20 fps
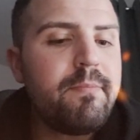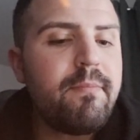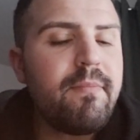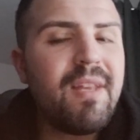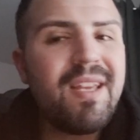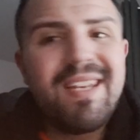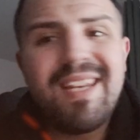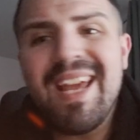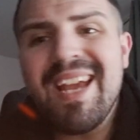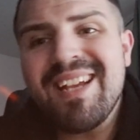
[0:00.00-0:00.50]

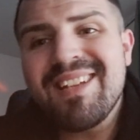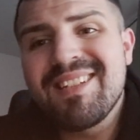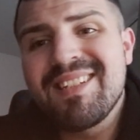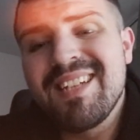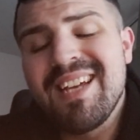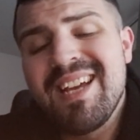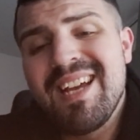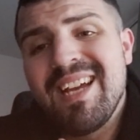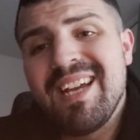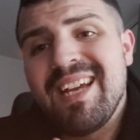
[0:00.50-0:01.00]
Next
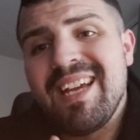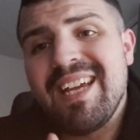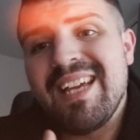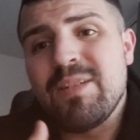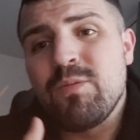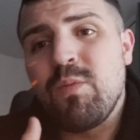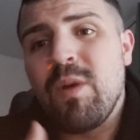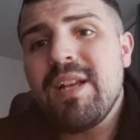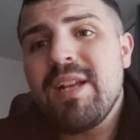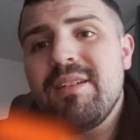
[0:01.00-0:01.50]

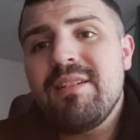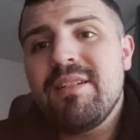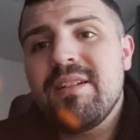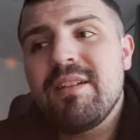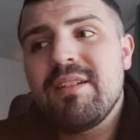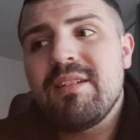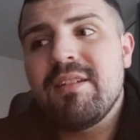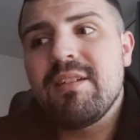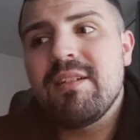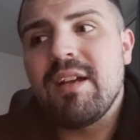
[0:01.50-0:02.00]
is when,
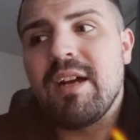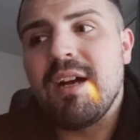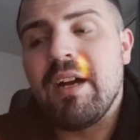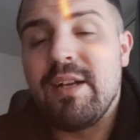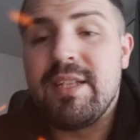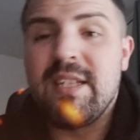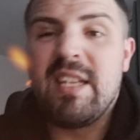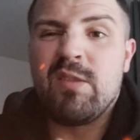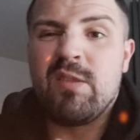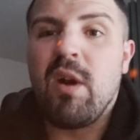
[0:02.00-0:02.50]

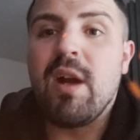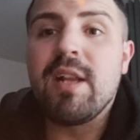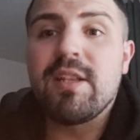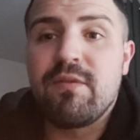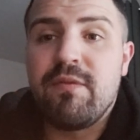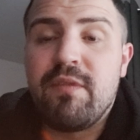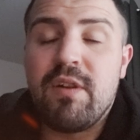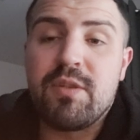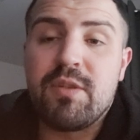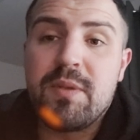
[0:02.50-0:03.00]

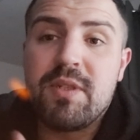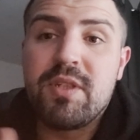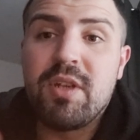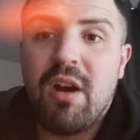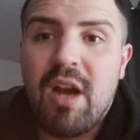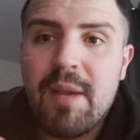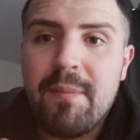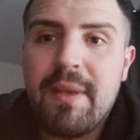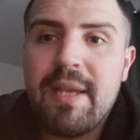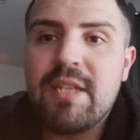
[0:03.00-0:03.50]
first was
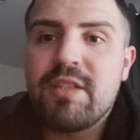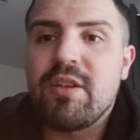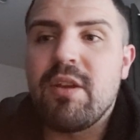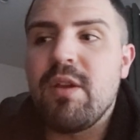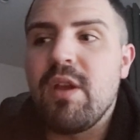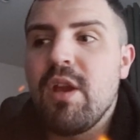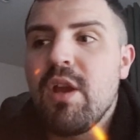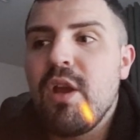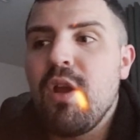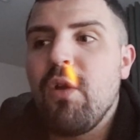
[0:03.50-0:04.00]
timing, so
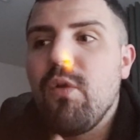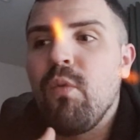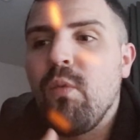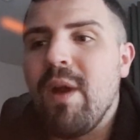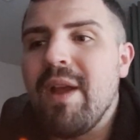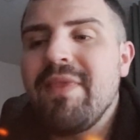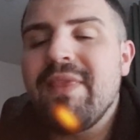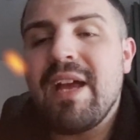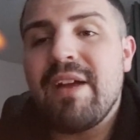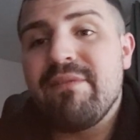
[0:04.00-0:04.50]

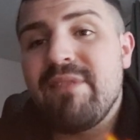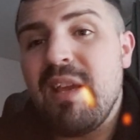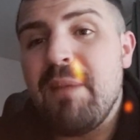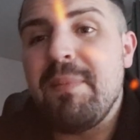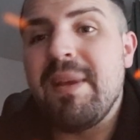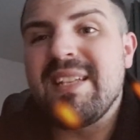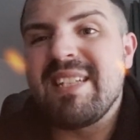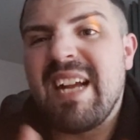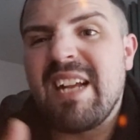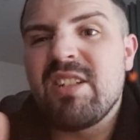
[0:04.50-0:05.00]
when that
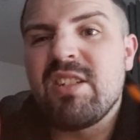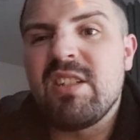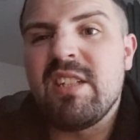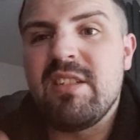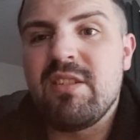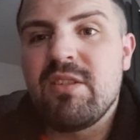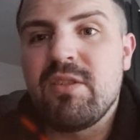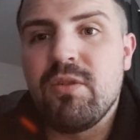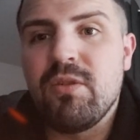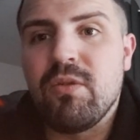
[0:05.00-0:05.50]
VP is actually
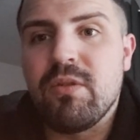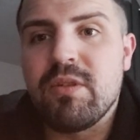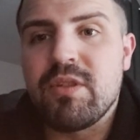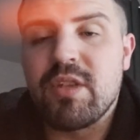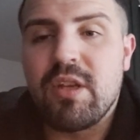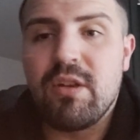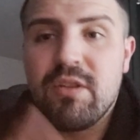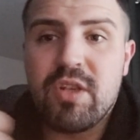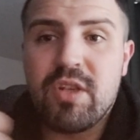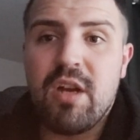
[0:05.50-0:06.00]
scored.
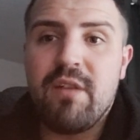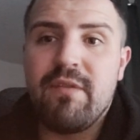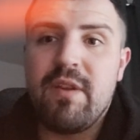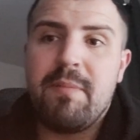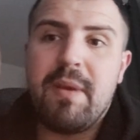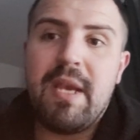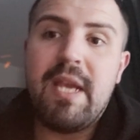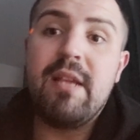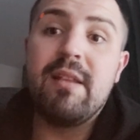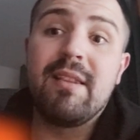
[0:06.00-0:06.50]
So you've got total
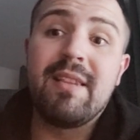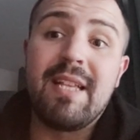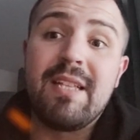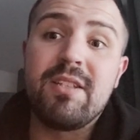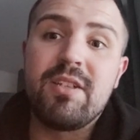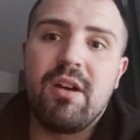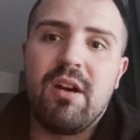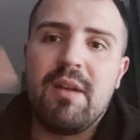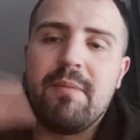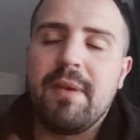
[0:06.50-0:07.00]
VP and then
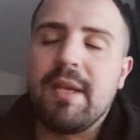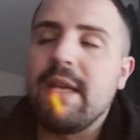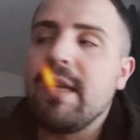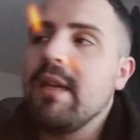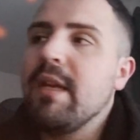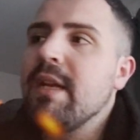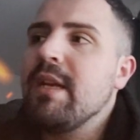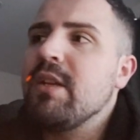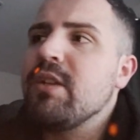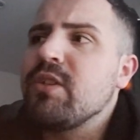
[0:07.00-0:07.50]
timing.
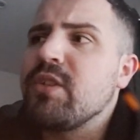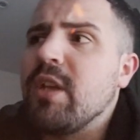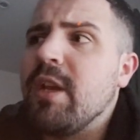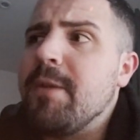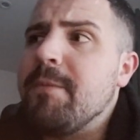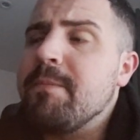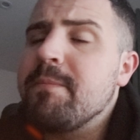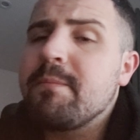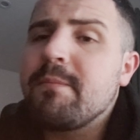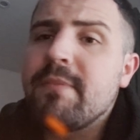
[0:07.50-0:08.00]

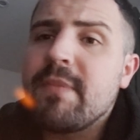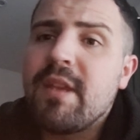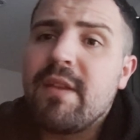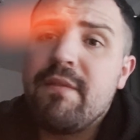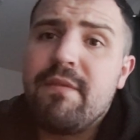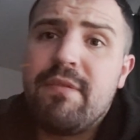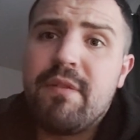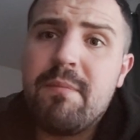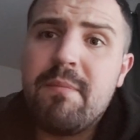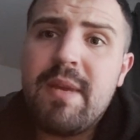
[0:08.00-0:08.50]
So
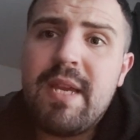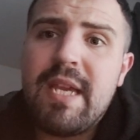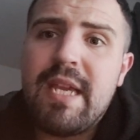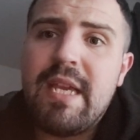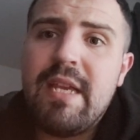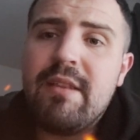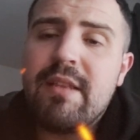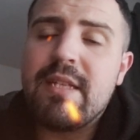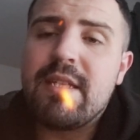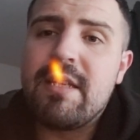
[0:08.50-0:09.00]
for
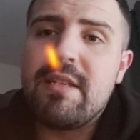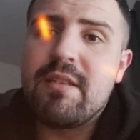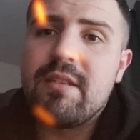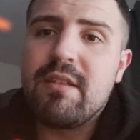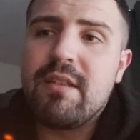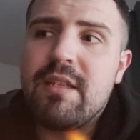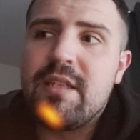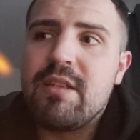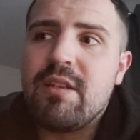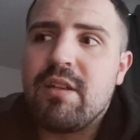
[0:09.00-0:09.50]
me, this
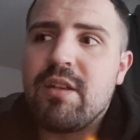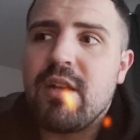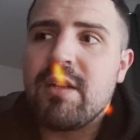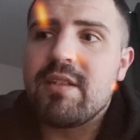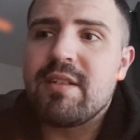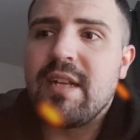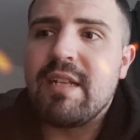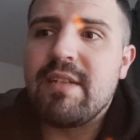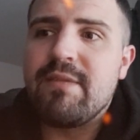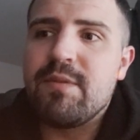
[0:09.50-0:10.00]
is
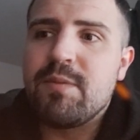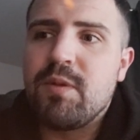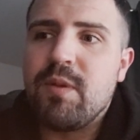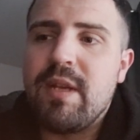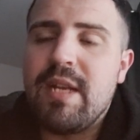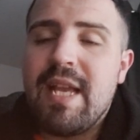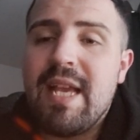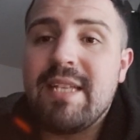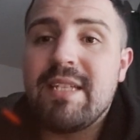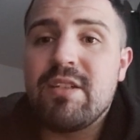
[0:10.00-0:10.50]
understanding
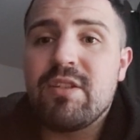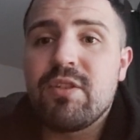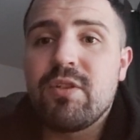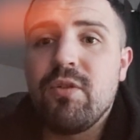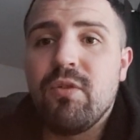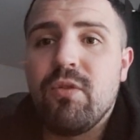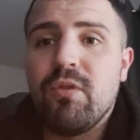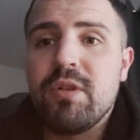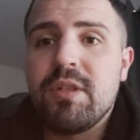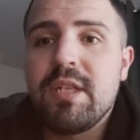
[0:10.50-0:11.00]
between, is it
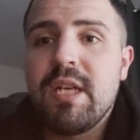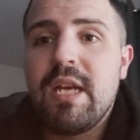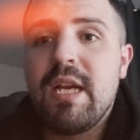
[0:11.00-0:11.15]
scored